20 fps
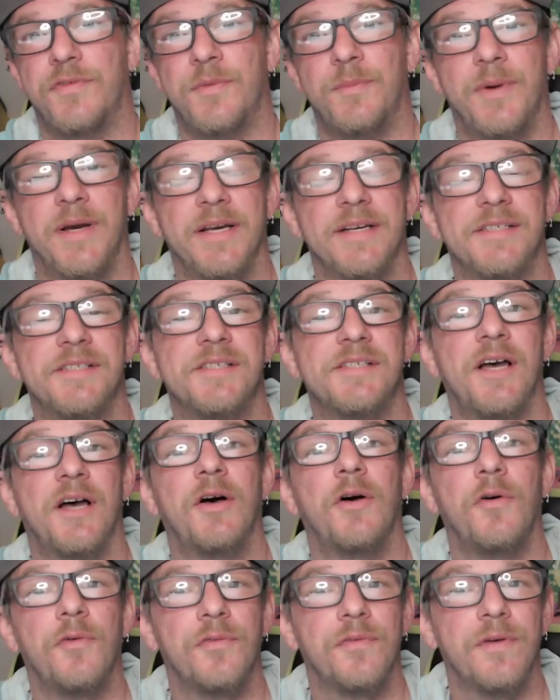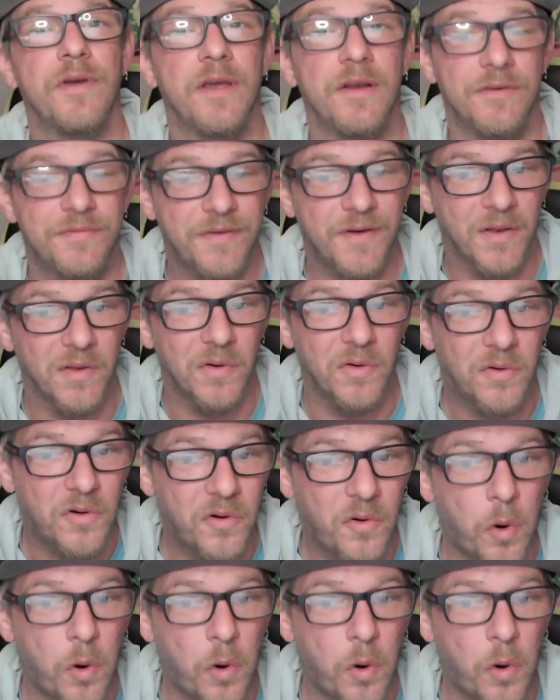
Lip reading: for myself and fellow